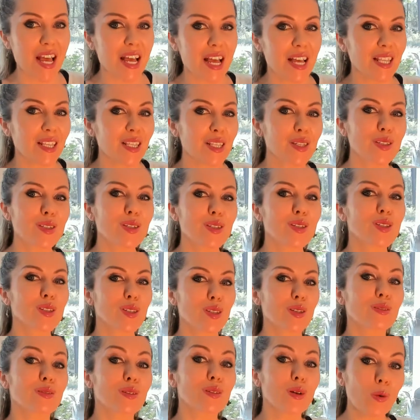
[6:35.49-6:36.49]
This
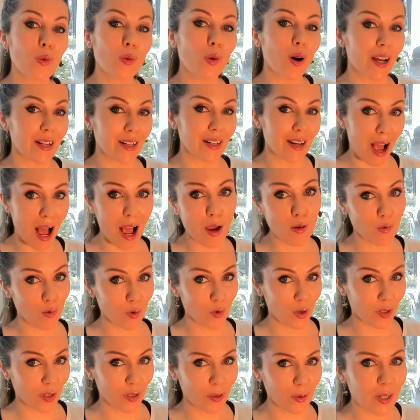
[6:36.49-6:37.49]
is the one I
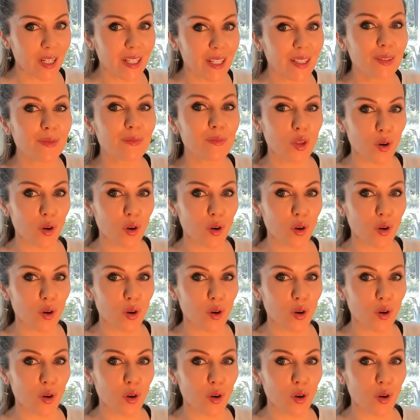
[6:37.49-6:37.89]
work with,